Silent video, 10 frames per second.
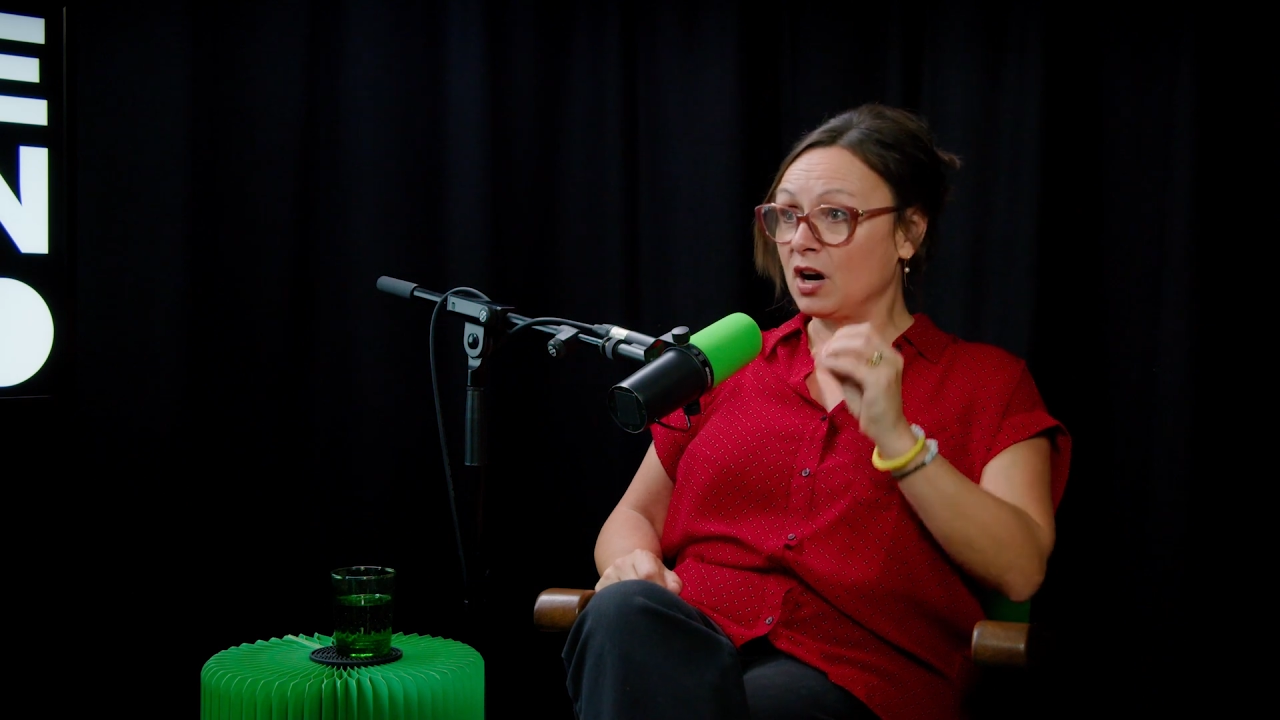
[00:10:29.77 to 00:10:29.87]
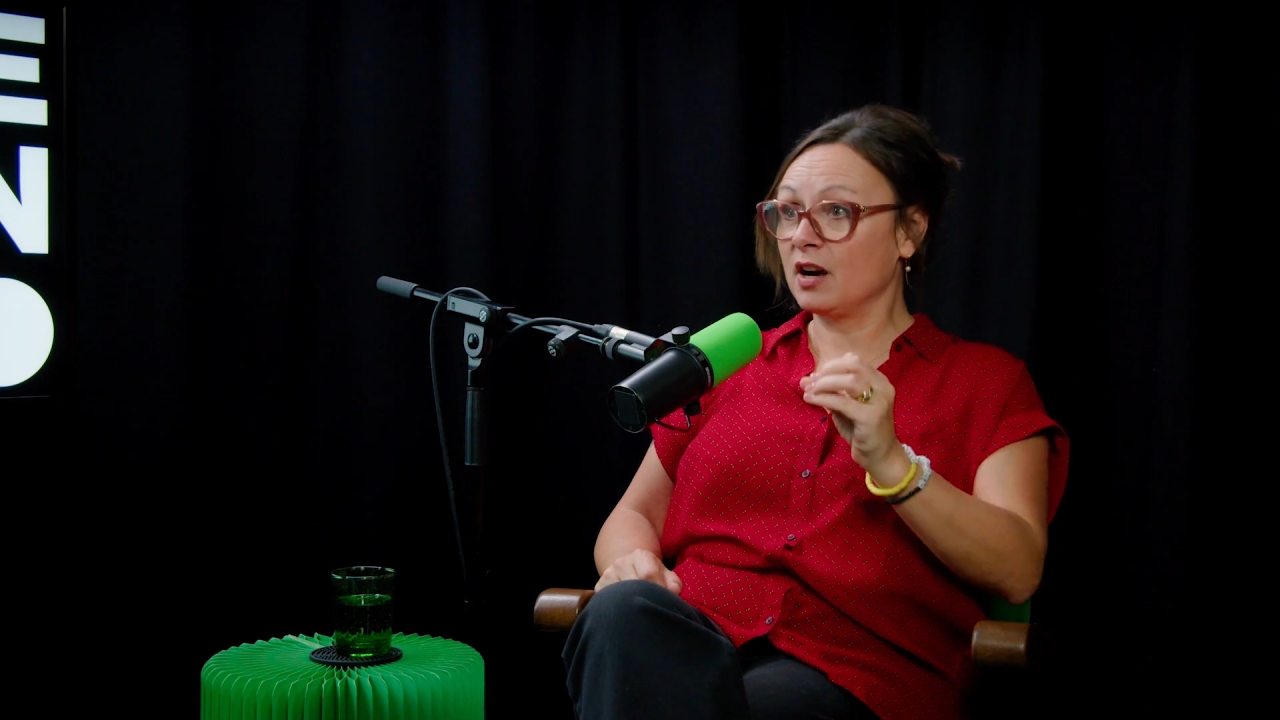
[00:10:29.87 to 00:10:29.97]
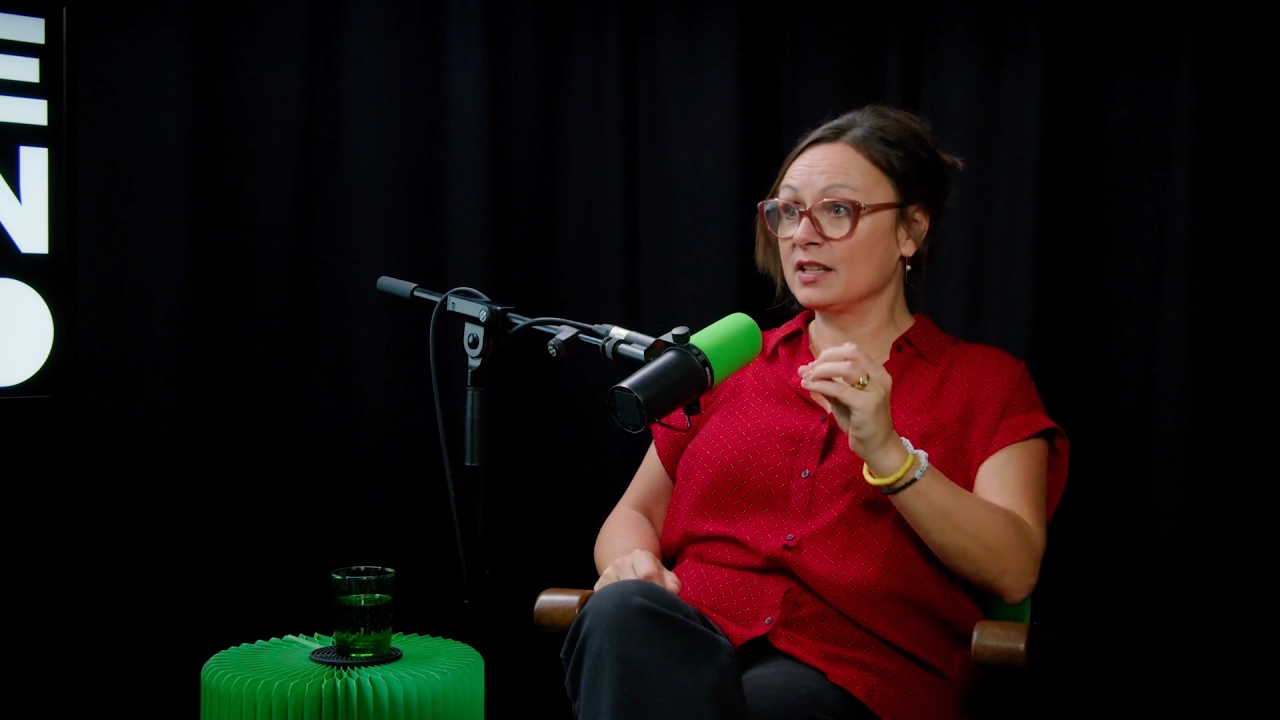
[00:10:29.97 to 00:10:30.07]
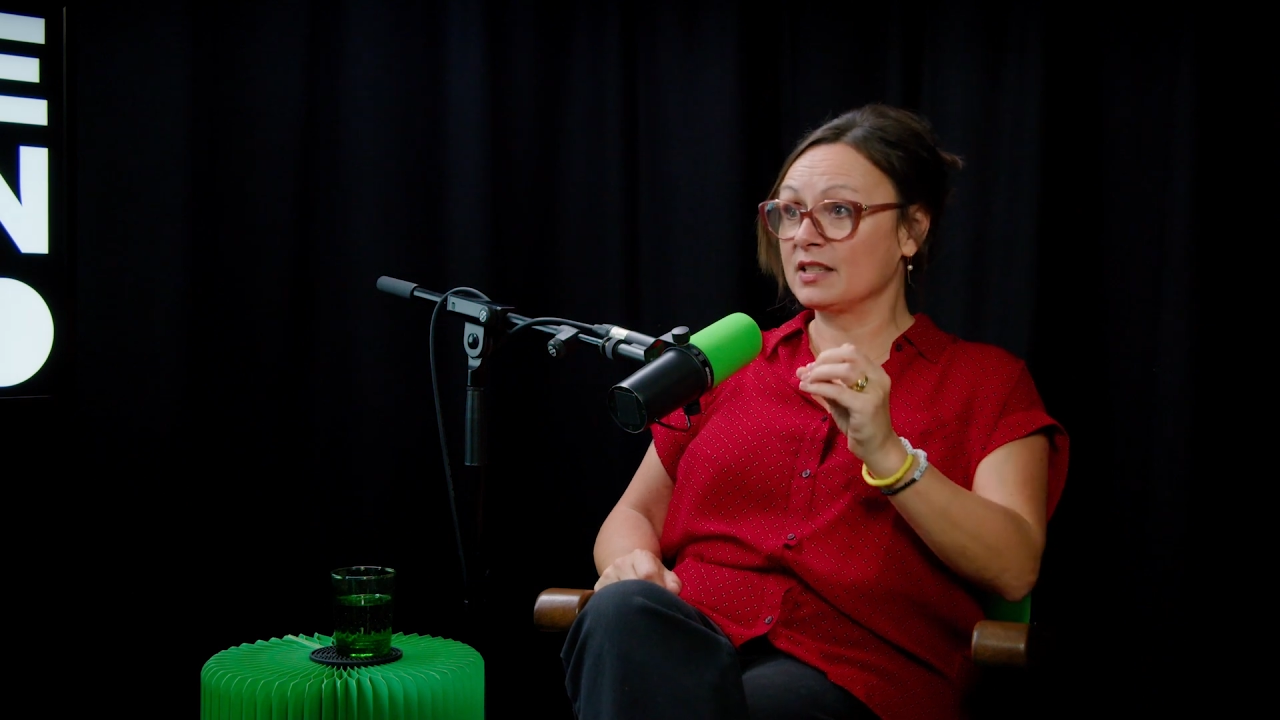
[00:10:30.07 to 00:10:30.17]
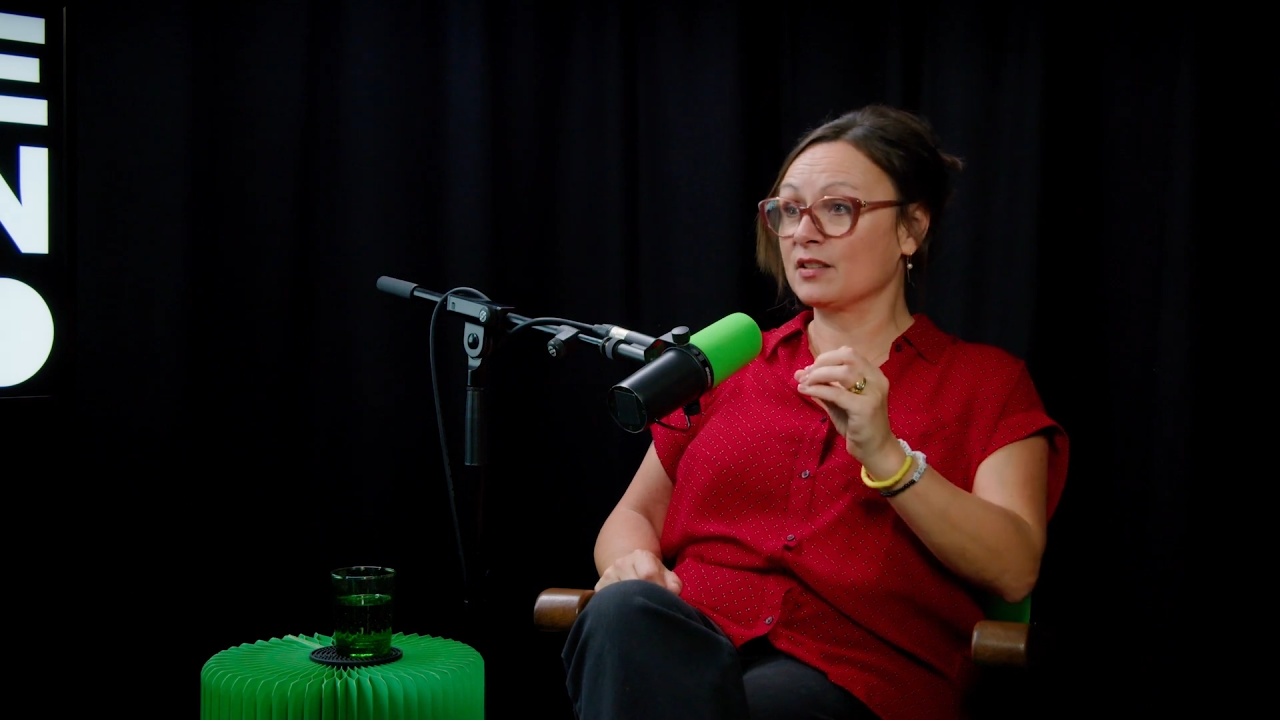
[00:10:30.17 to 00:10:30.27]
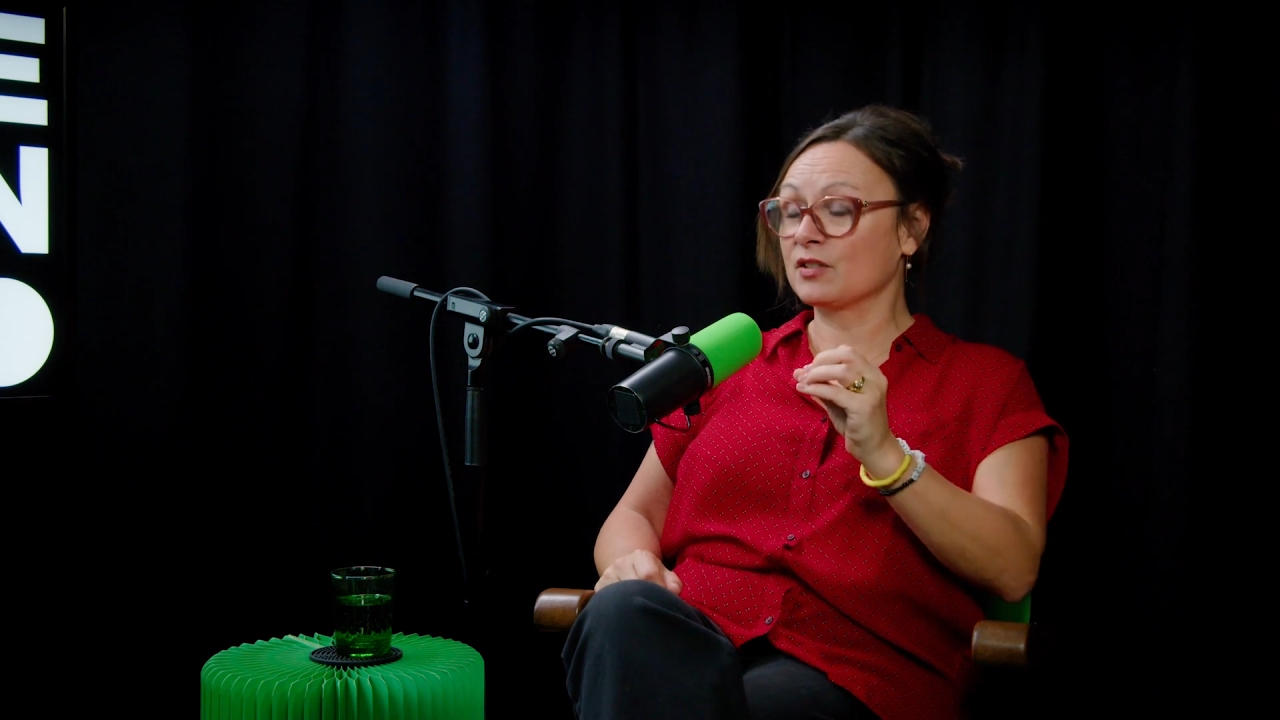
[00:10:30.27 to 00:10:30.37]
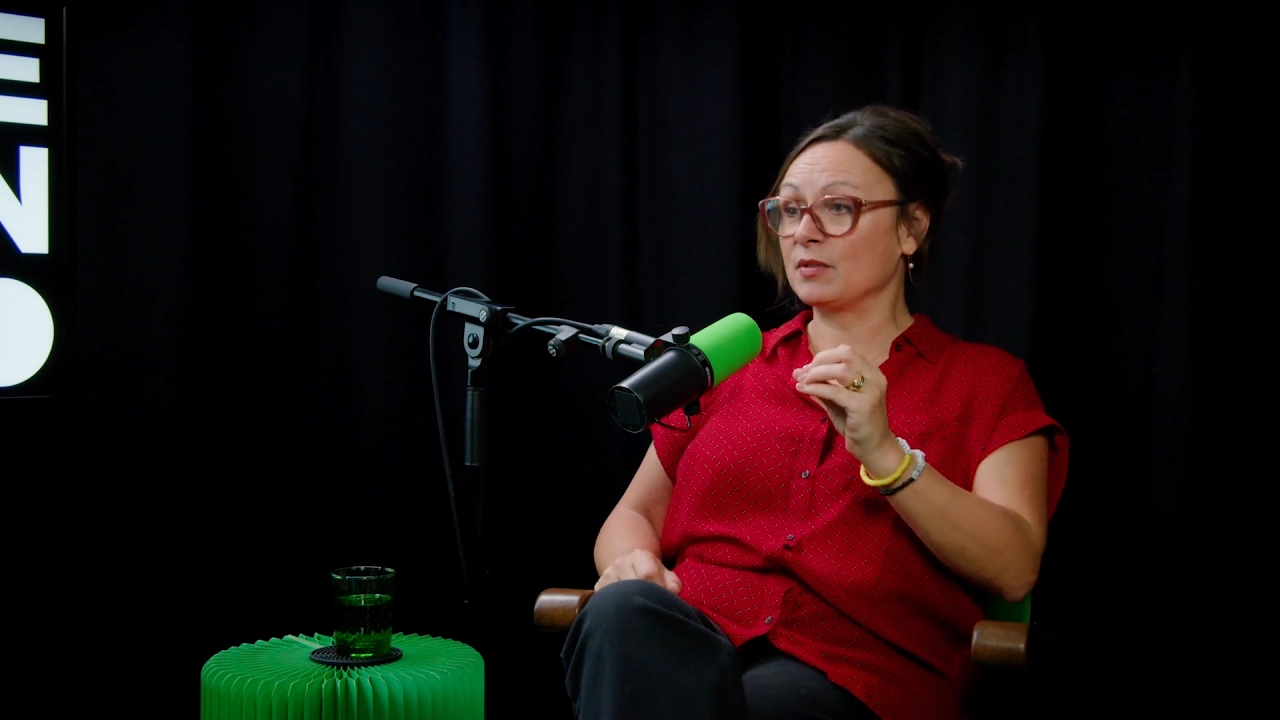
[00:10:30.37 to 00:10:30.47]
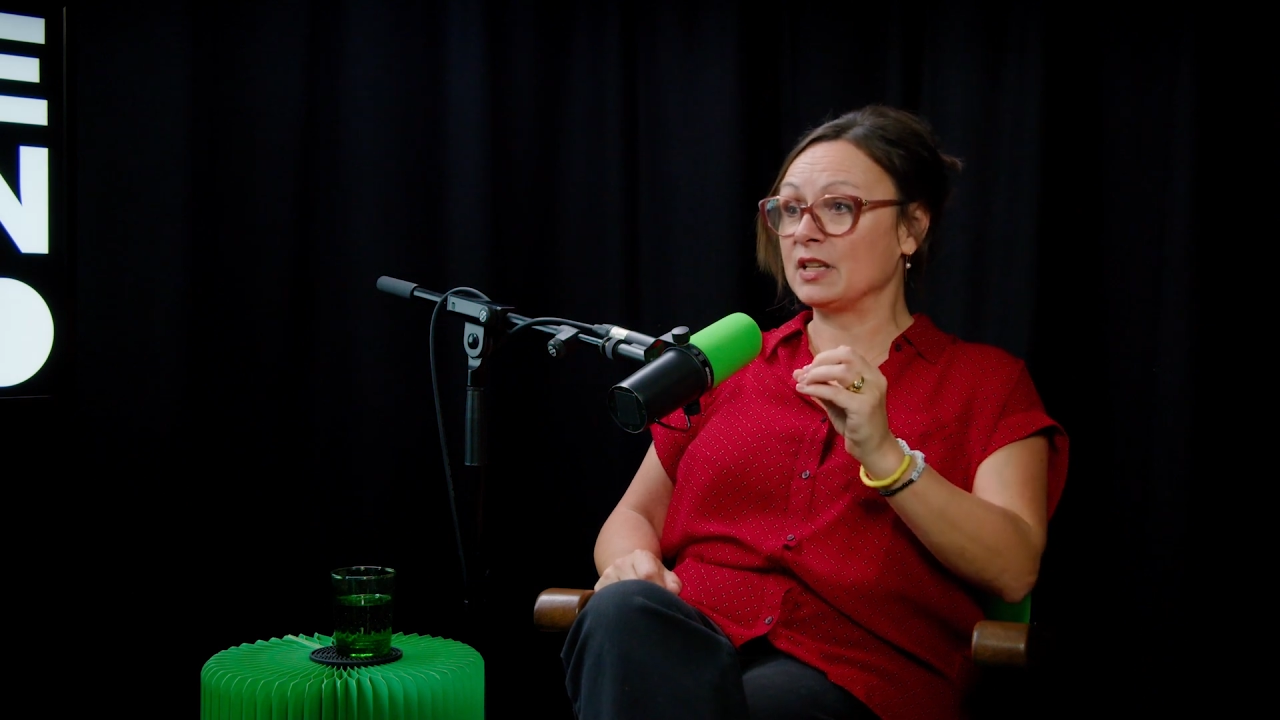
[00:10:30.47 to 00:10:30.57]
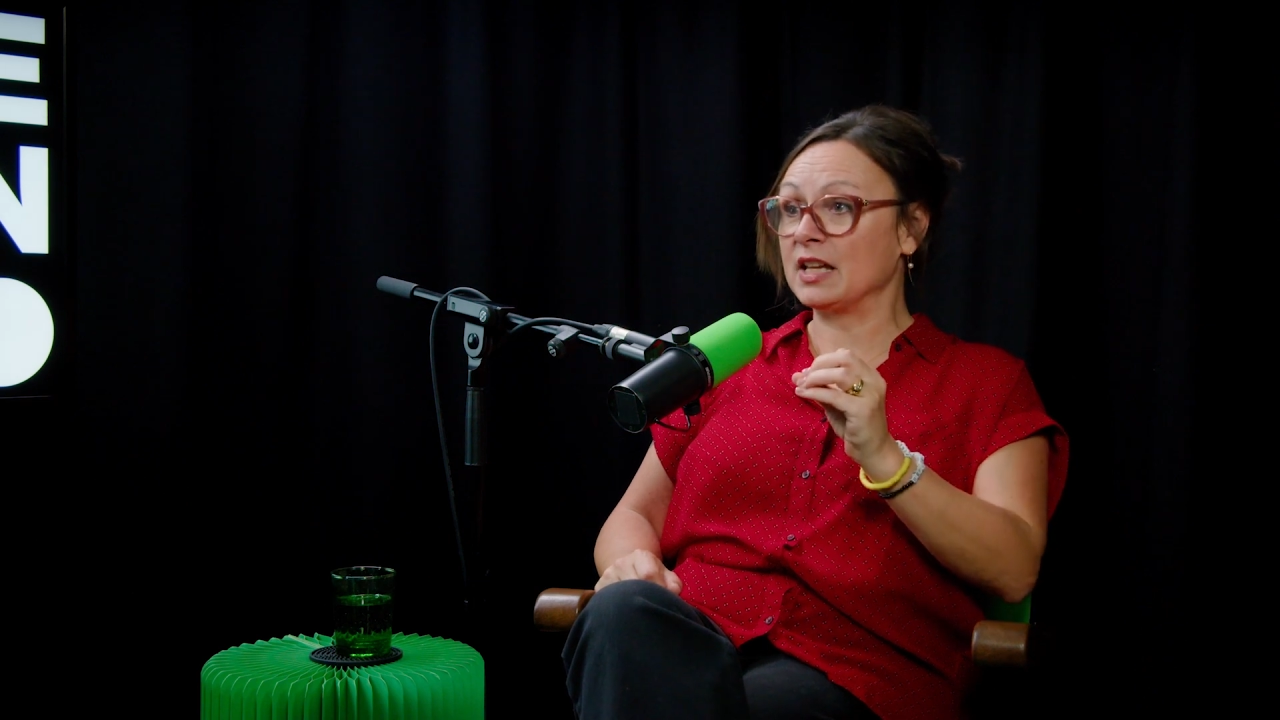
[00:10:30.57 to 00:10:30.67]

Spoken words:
high sensory